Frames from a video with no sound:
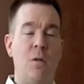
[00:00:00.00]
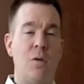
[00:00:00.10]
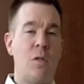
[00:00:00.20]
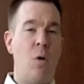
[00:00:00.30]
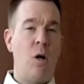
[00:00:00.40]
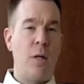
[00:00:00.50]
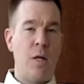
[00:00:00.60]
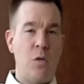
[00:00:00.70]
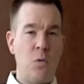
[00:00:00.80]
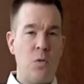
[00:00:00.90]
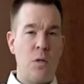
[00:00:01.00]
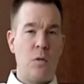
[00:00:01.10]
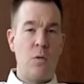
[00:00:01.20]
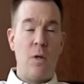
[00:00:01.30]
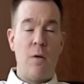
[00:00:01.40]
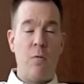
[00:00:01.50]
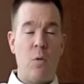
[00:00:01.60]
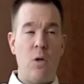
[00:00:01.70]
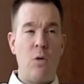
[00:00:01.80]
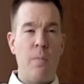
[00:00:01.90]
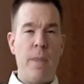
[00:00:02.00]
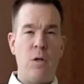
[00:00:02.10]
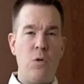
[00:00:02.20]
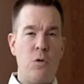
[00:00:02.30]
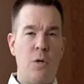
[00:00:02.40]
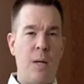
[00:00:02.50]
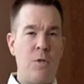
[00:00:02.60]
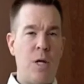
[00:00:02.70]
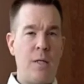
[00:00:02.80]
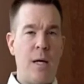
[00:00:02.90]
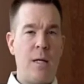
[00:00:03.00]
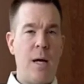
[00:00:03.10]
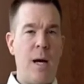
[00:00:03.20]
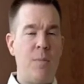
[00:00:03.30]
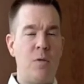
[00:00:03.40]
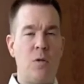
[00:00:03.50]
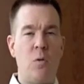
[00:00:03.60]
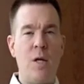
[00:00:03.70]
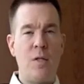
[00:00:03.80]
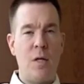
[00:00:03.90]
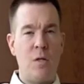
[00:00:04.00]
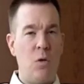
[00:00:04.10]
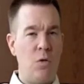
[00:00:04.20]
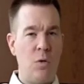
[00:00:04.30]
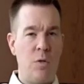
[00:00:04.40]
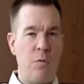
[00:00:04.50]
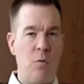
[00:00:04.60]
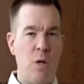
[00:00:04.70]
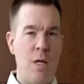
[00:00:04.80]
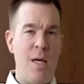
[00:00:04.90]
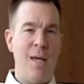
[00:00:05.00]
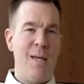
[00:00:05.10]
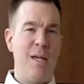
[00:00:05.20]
There's some online tools that'll do that for you. Usernamecheck.com is a great site to go to. It's free.